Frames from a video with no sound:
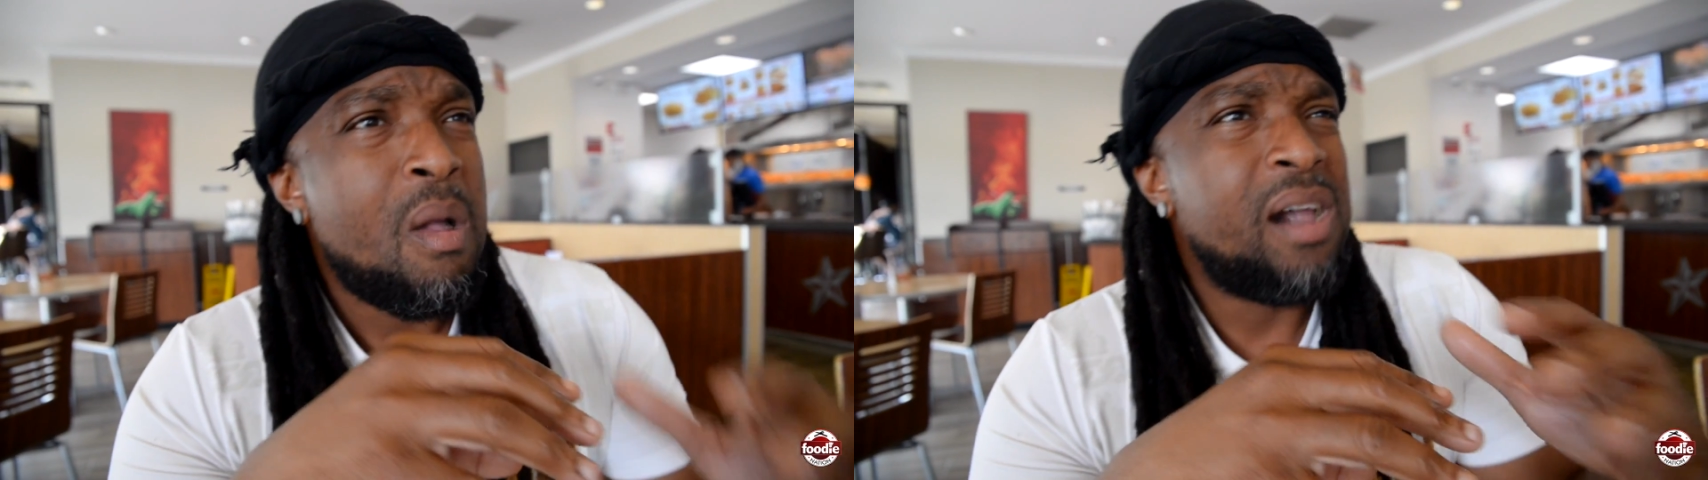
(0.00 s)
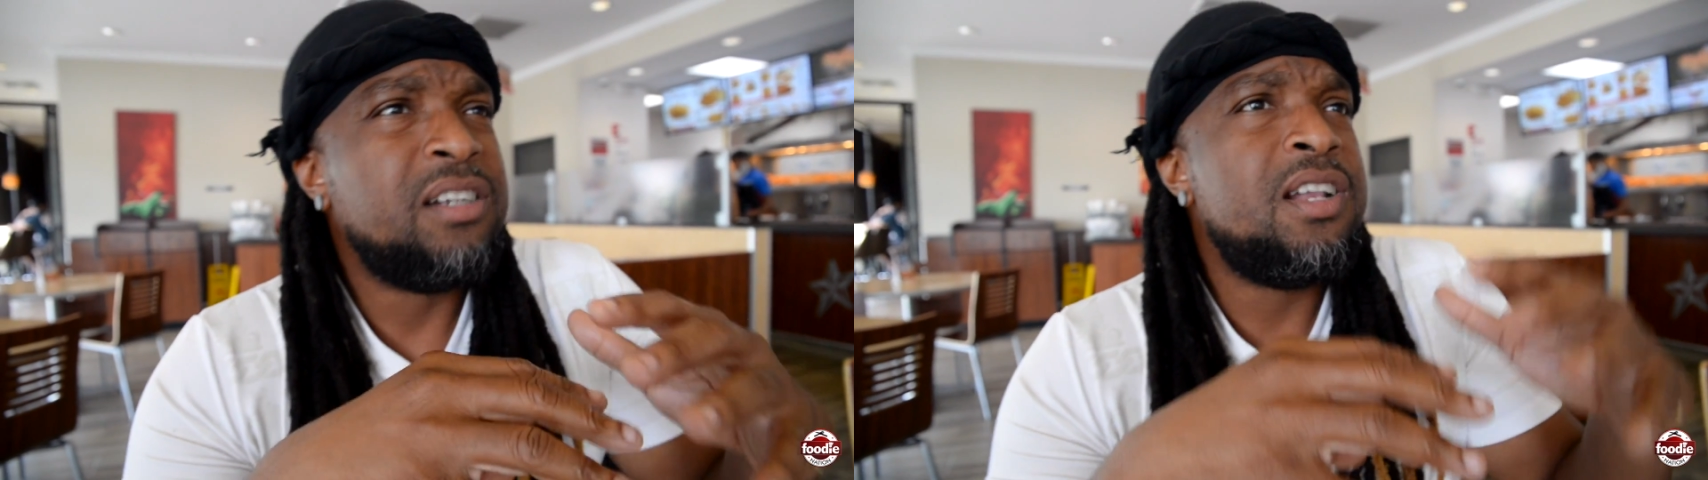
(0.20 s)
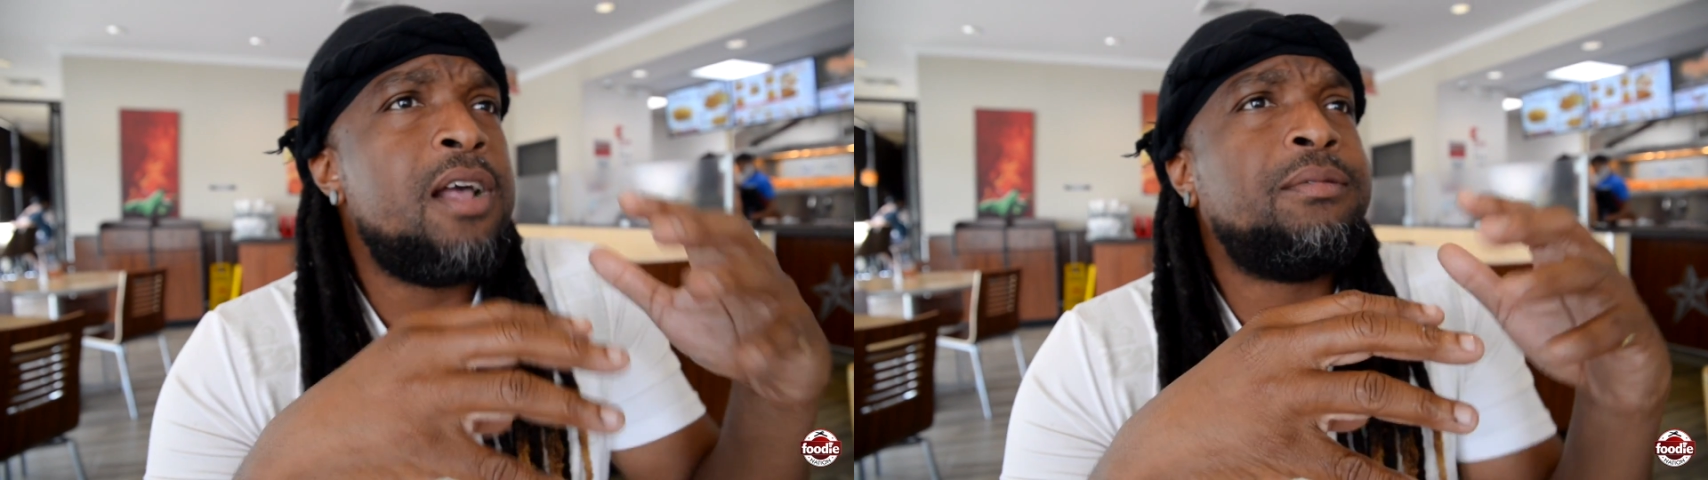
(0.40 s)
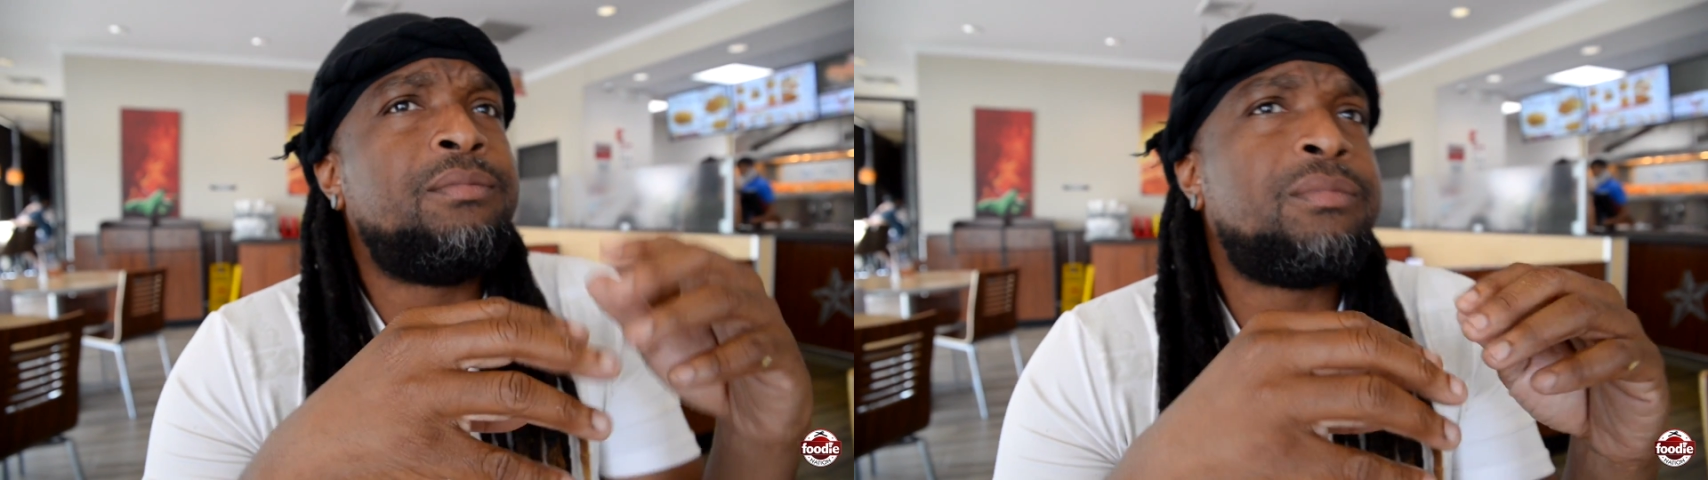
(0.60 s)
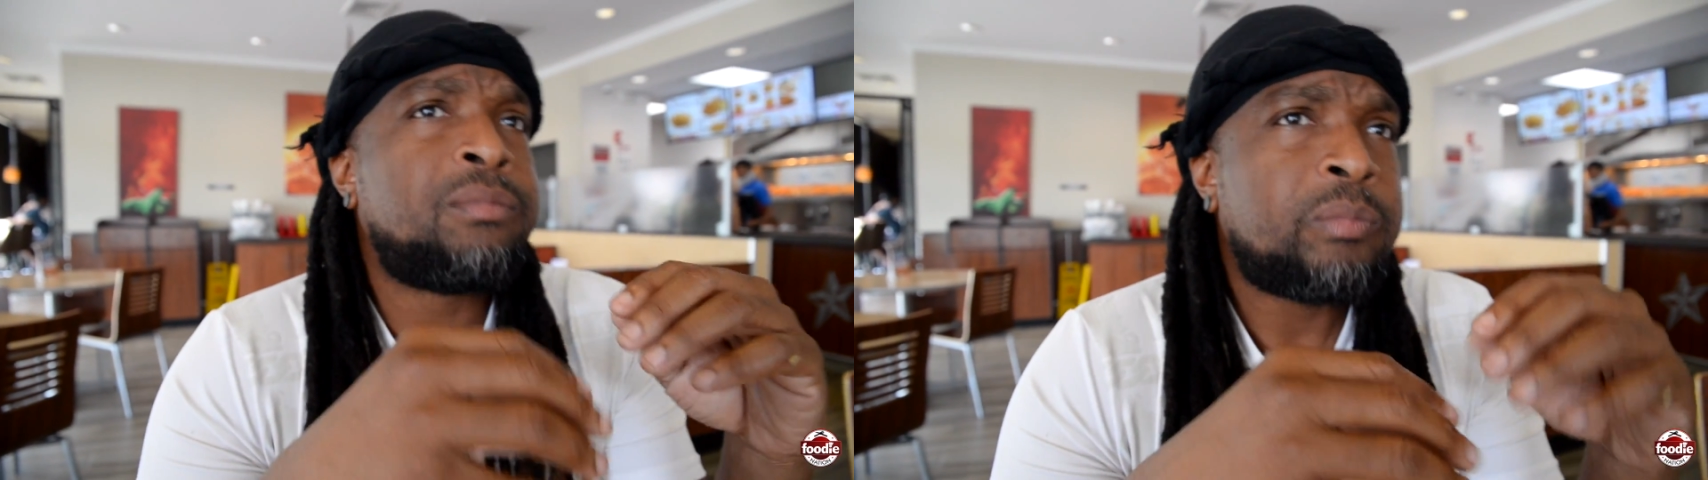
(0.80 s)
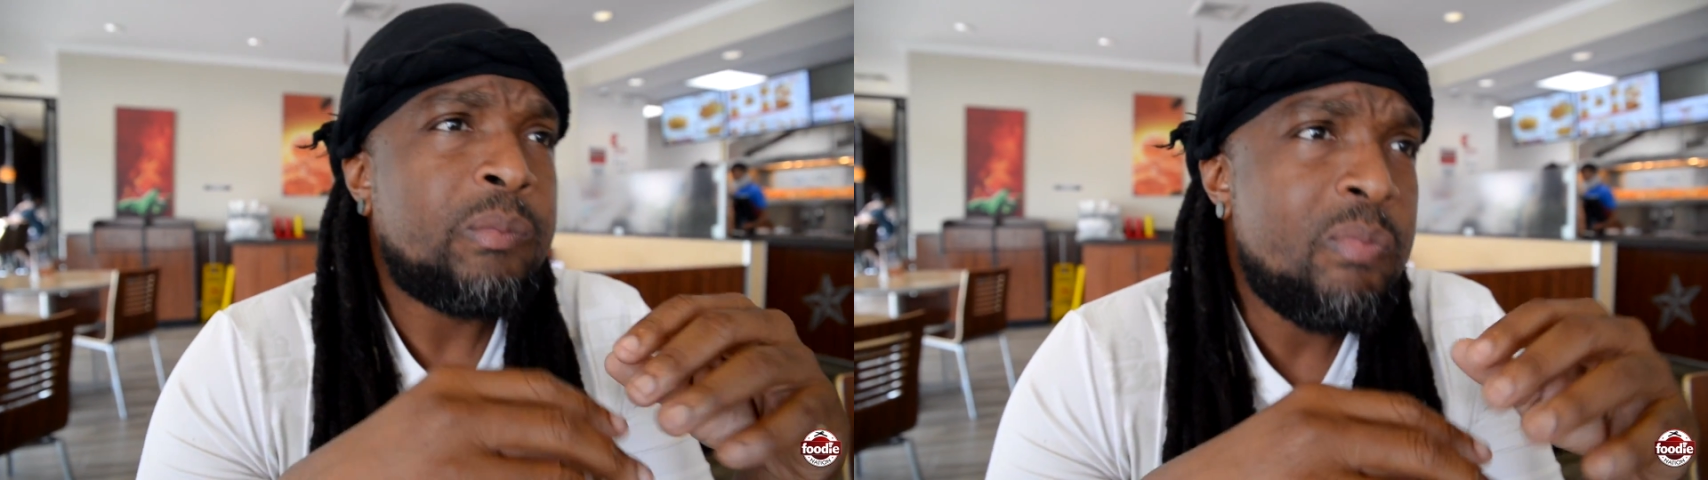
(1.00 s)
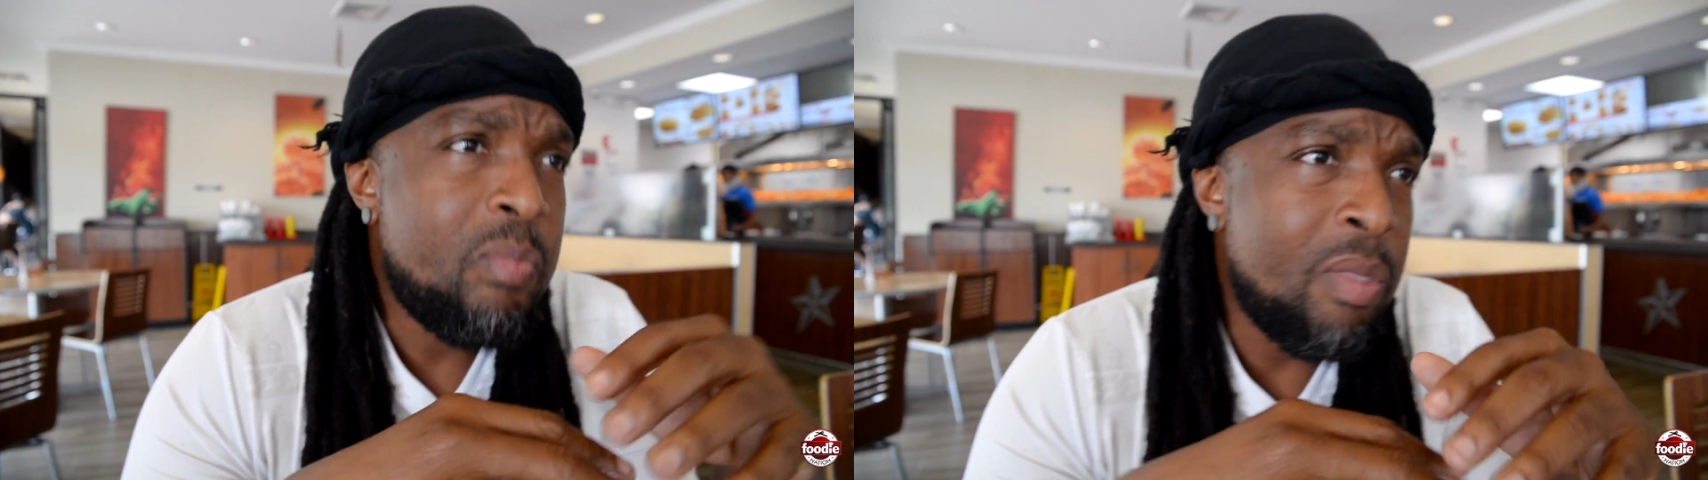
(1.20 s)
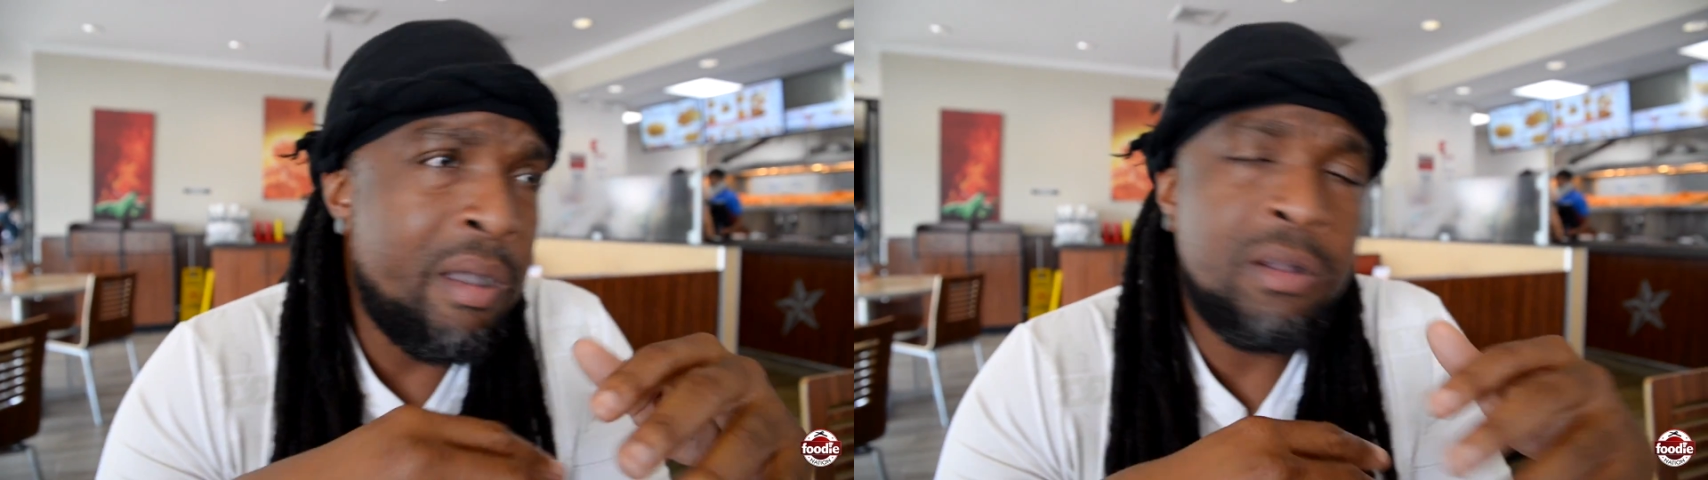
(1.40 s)
It's not,
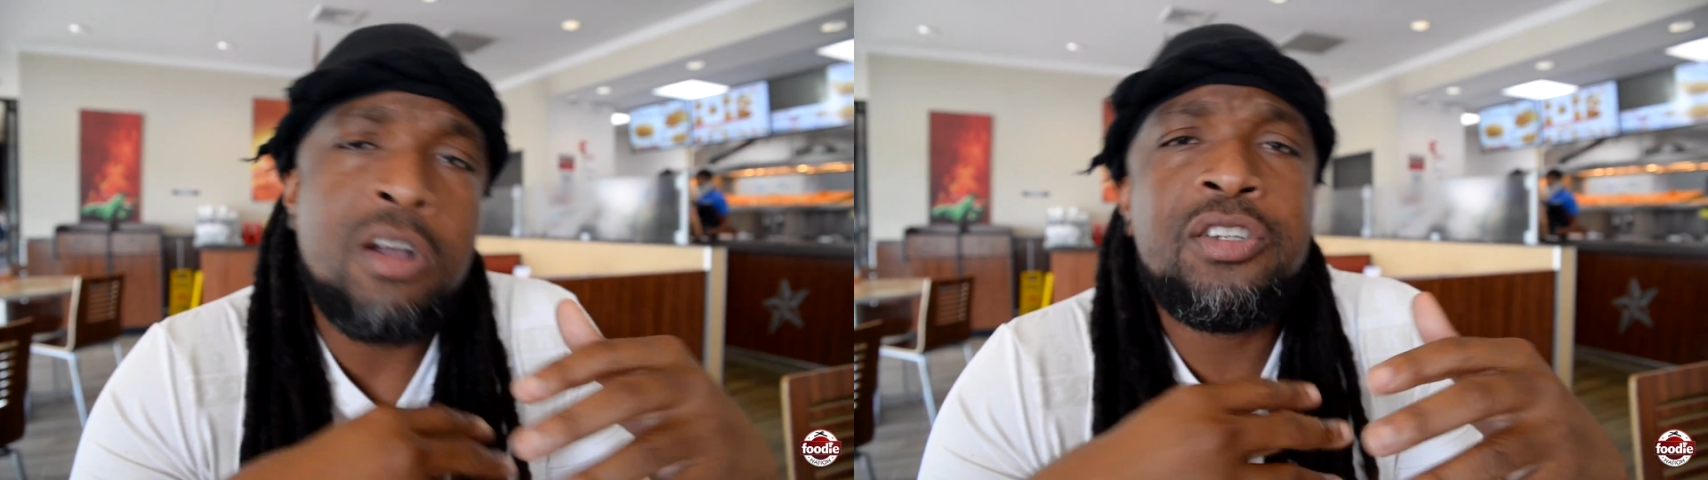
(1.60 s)
because